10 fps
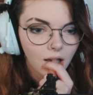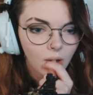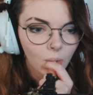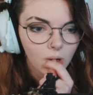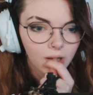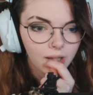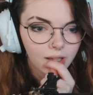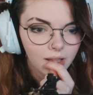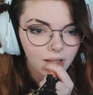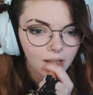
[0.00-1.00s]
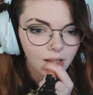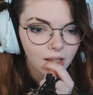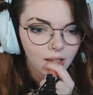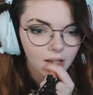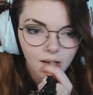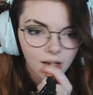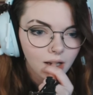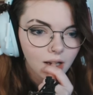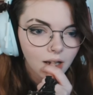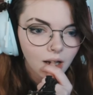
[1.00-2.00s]
What in
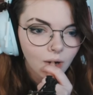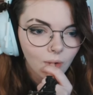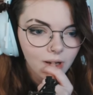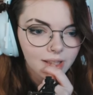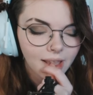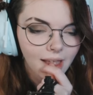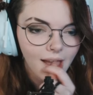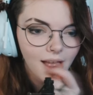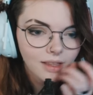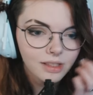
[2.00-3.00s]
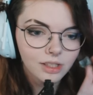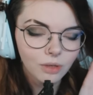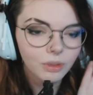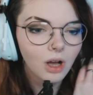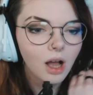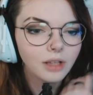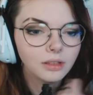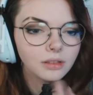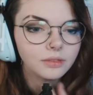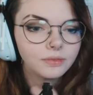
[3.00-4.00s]
the hell is going on?